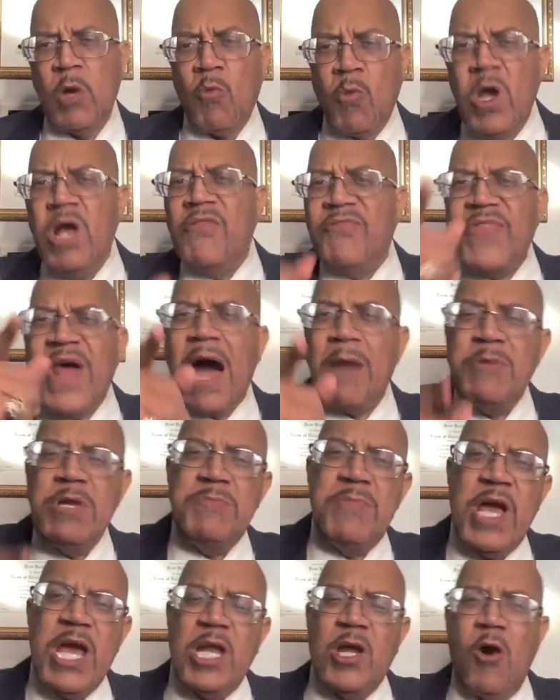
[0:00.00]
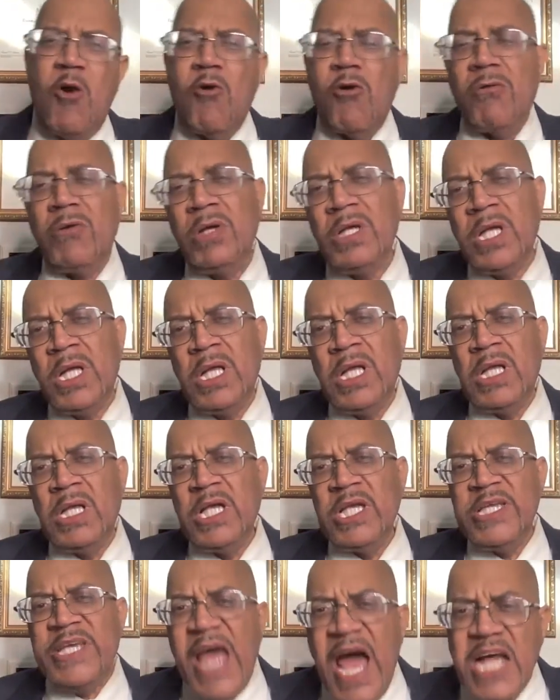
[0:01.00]
Wilt thou be made whole?
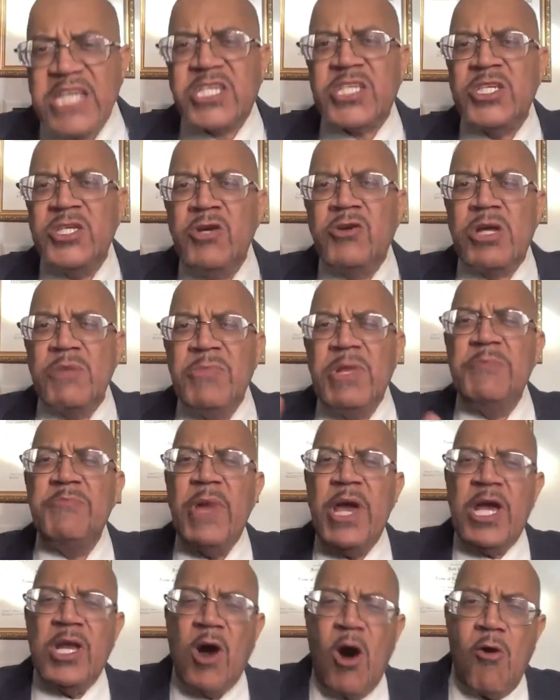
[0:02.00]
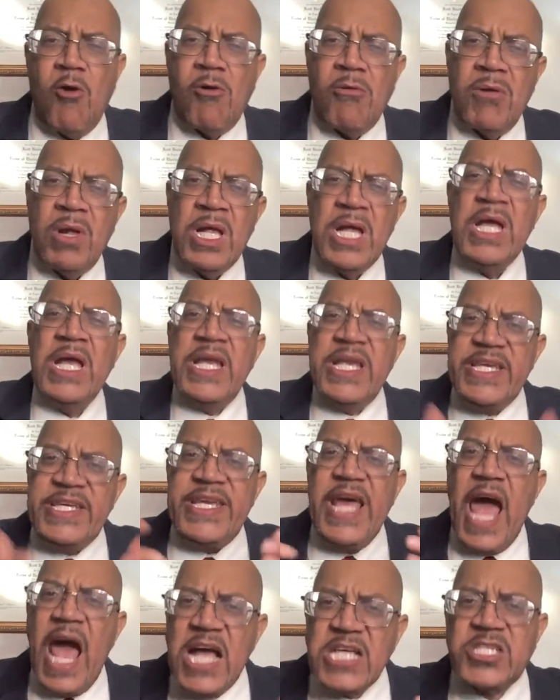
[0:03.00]
Yes, you can be made whole.
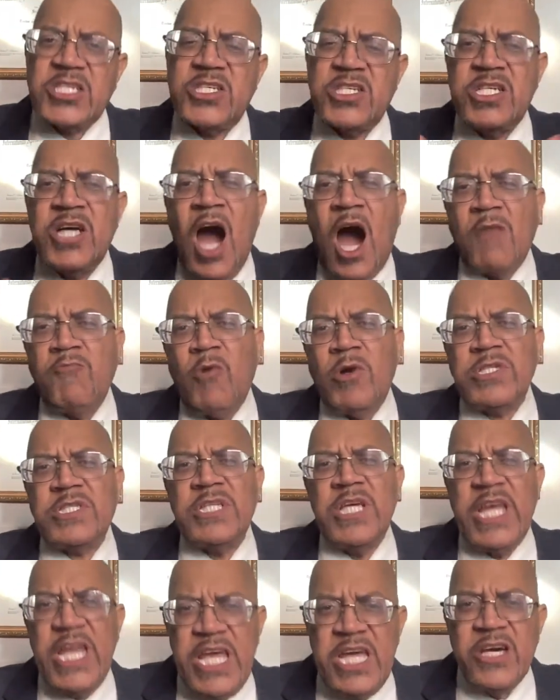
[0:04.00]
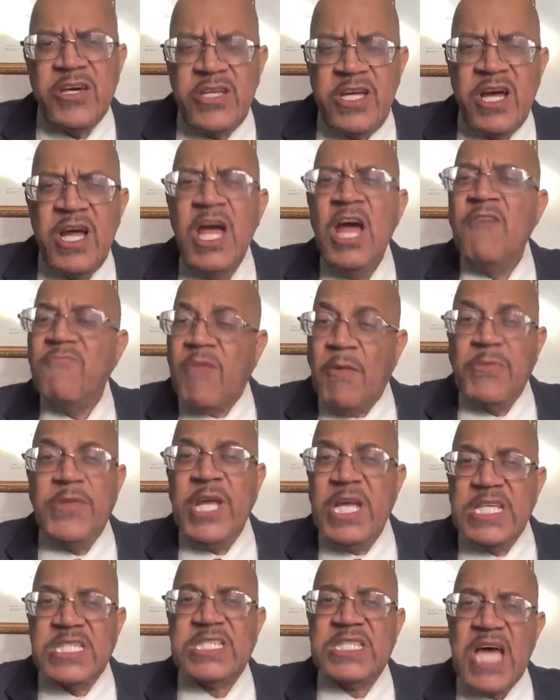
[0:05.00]
Yes, God wants to heal from the
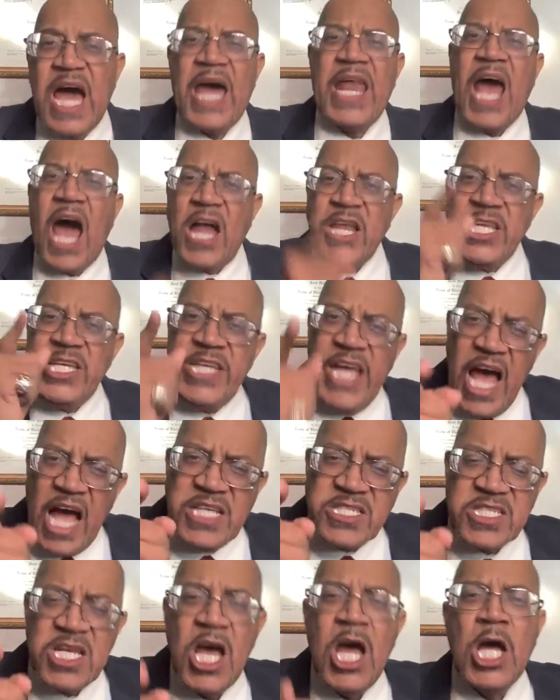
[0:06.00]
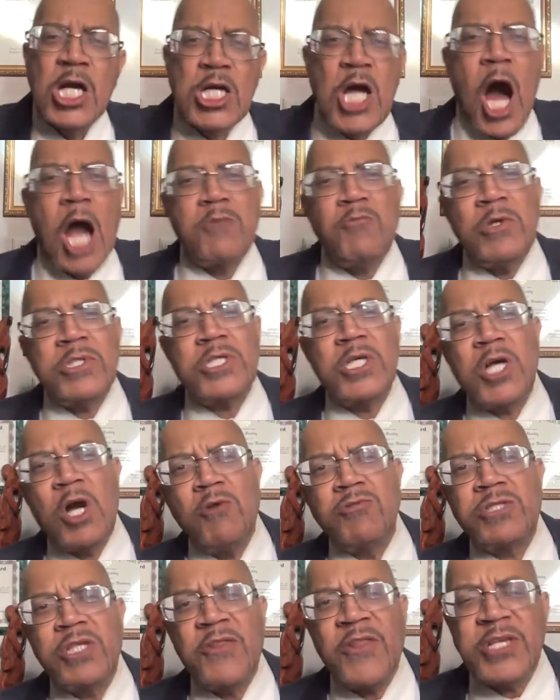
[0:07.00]
inside out. Yes, God wants to go
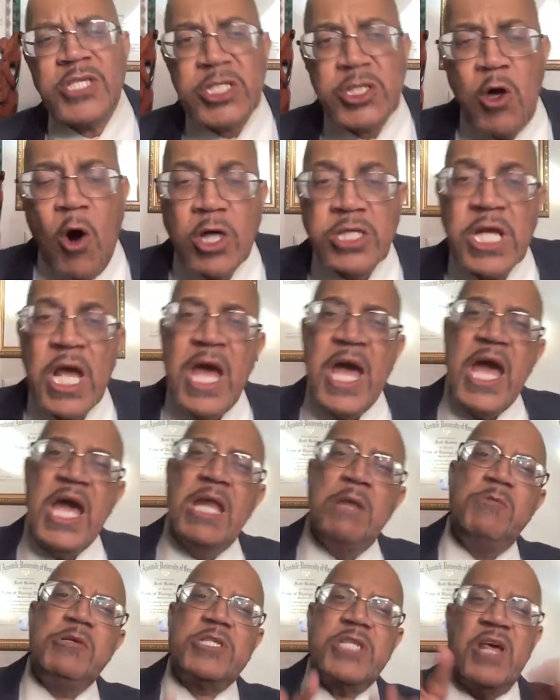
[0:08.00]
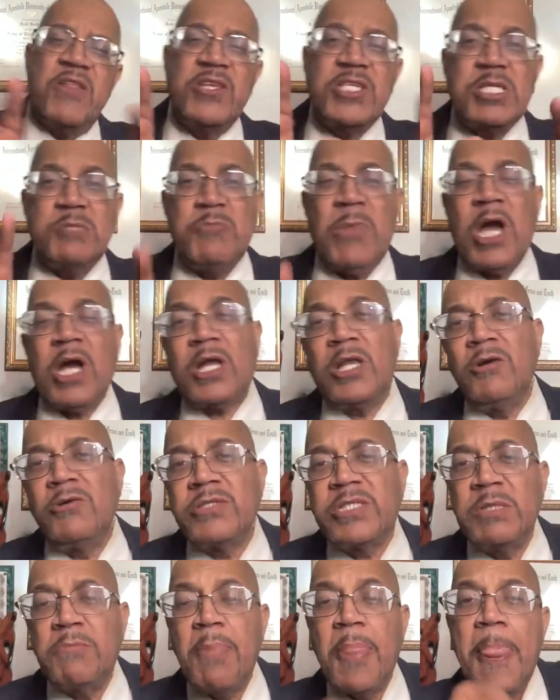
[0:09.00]
to the source. And let me say this in my
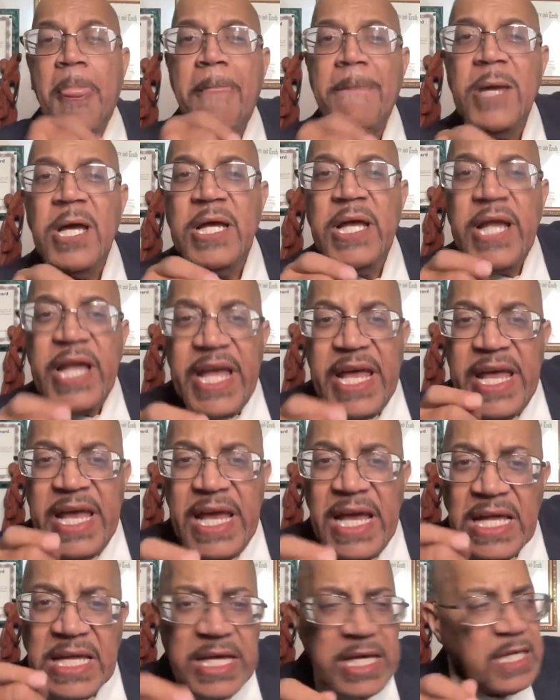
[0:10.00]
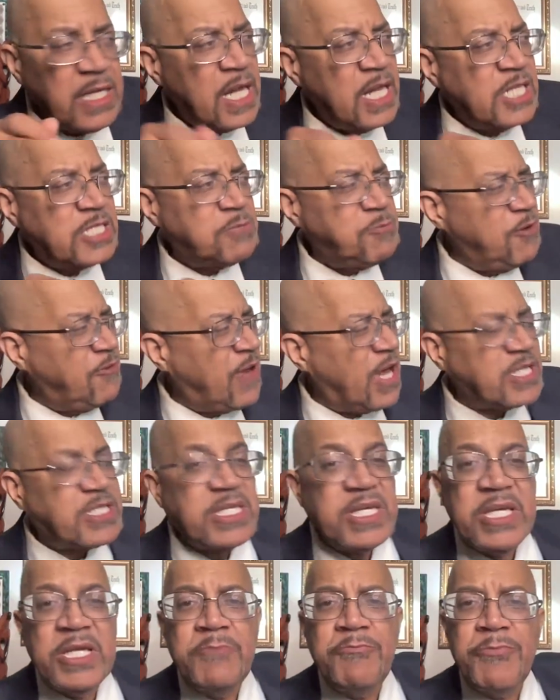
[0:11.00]
closing. Healing, and listen to what I
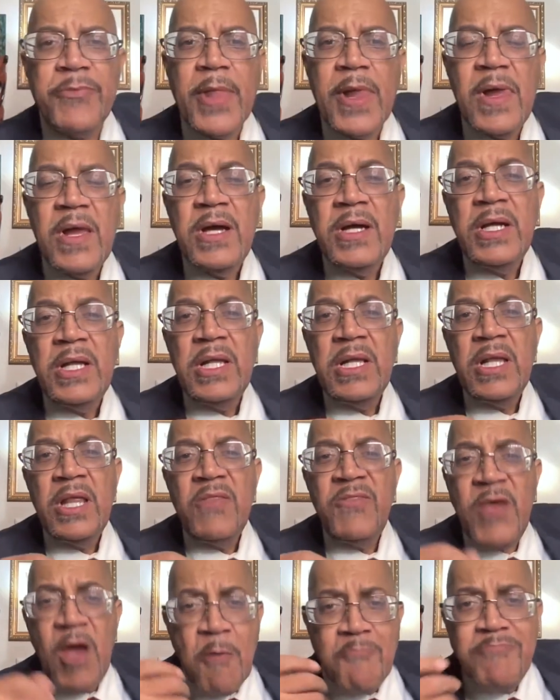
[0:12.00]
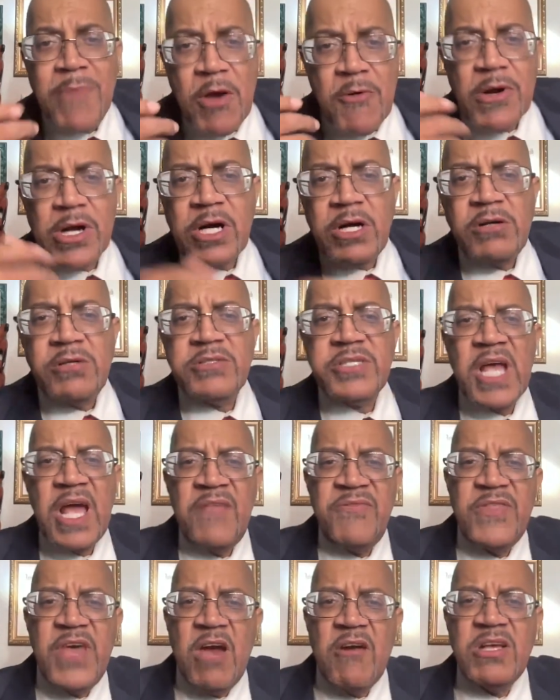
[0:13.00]
tell you. There are miracles and
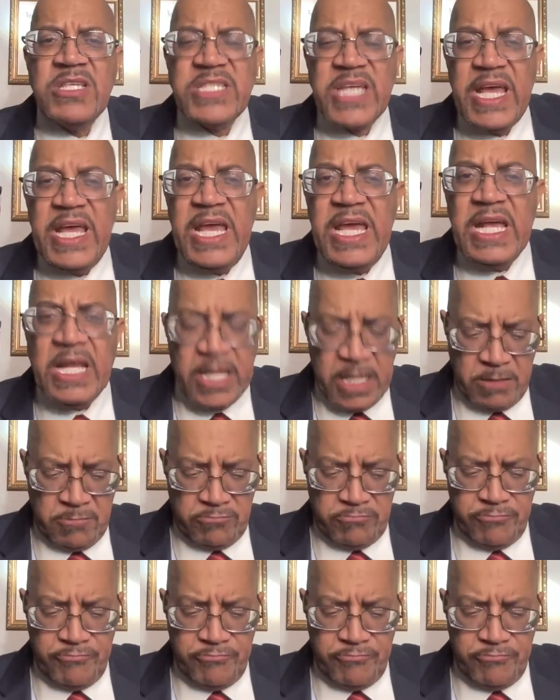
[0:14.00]
there is healing.